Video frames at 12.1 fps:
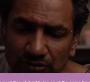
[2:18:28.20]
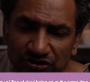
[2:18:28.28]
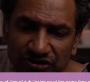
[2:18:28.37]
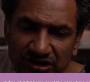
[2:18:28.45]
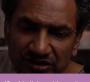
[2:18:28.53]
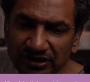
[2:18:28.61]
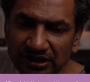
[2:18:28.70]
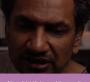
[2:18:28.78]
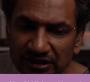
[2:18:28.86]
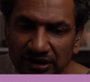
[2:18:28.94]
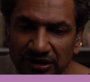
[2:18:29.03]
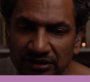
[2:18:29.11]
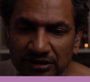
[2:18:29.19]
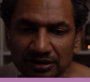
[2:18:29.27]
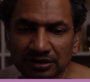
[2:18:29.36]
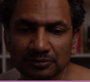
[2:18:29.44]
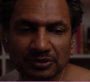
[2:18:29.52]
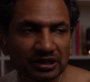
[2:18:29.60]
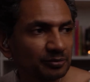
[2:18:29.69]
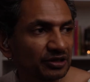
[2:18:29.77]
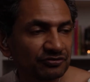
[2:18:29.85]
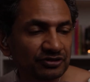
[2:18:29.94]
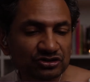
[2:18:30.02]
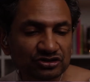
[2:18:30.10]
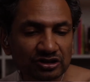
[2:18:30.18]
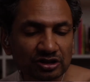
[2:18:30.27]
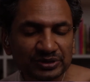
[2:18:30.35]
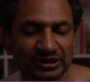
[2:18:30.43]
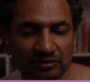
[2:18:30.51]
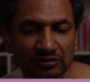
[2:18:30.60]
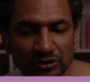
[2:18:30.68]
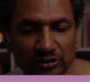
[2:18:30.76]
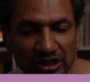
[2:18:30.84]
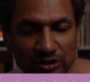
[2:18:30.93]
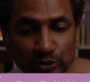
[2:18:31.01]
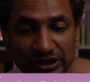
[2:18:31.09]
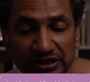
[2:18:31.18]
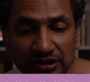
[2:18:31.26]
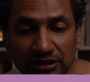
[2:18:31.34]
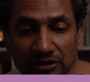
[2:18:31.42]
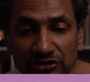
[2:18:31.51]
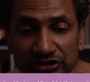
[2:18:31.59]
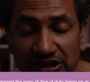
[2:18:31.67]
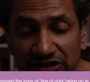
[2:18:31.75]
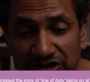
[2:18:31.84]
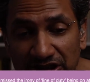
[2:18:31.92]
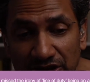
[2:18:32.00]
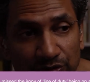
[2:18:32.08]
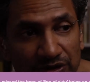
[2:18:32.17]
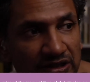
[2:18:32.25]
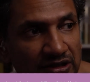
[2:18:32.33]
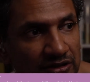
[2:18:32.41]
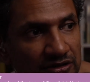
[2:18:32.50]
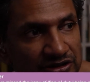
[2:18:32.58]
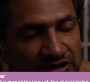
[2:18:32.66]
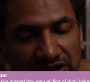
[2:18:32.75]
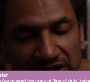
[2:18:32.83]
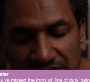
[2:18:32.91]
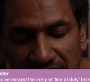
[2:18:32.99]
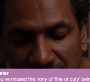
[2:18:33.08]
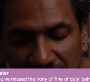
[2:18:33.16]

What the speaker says: watch TV. My friends who know me know I read a lot. Actually, I read a lot, and I